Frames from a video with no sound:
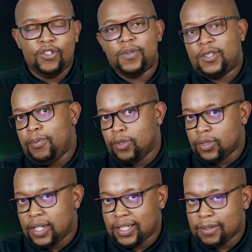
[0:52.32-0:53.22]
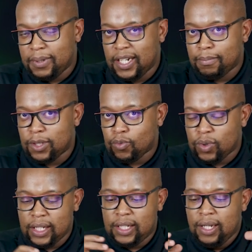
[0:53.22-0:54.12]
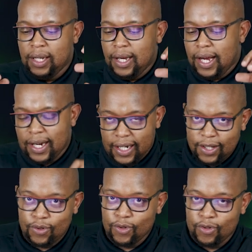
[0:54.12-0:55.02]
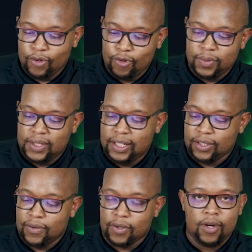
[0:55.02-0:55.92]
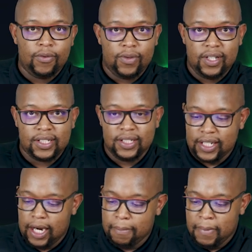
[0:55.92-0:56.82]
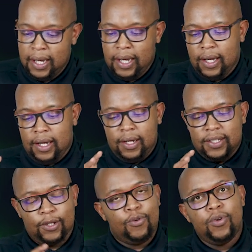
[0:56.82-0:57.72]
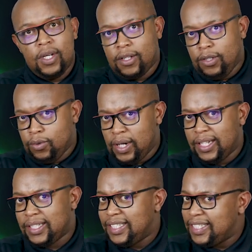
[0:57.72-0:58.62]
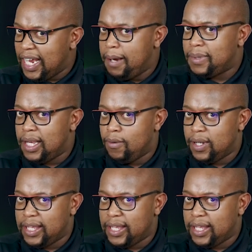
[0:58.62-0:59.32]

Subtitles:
SuperSport United played midweek. And they threw to the group stages of the Confederations Cup. Sekhukhune United, same thing